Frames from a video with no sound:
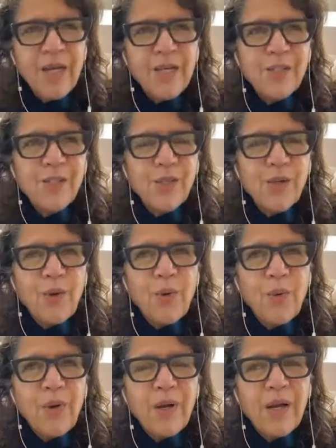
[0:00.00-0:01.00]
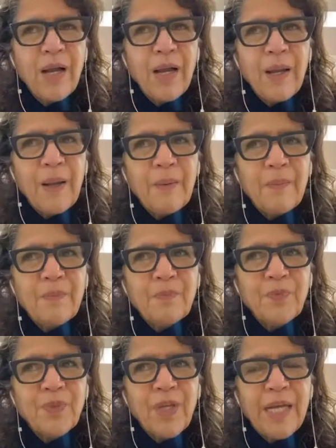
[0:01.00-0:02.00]
So
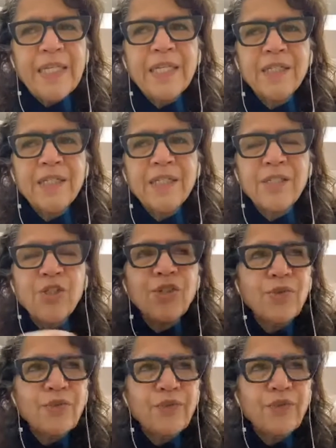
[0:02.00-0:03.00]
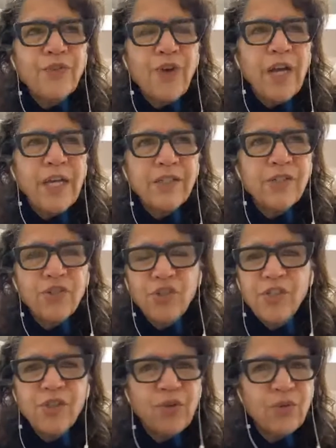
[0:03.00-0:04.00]
I needed to find
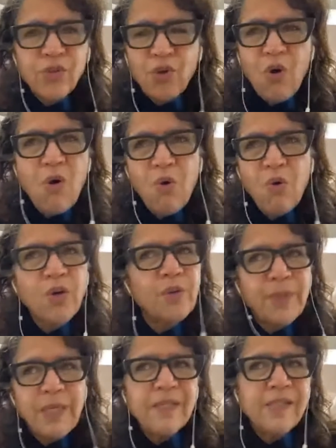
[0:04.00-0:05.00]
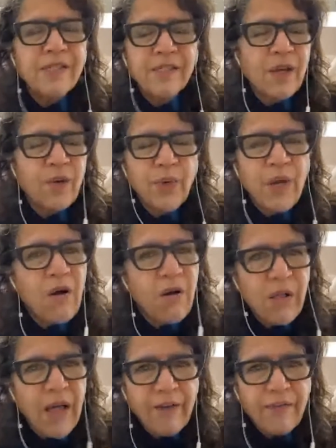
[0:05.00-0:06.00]
just those core pieces that we
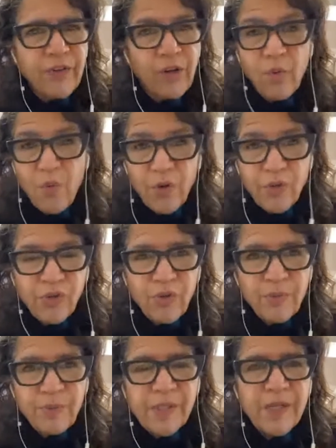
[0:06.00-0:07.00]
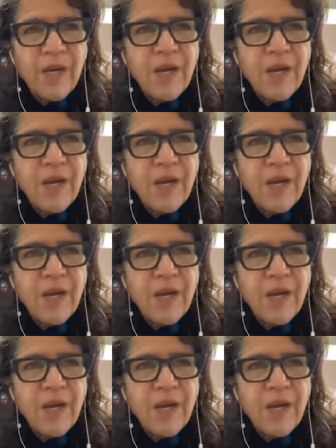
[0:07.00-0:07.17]
all have in our wardrobes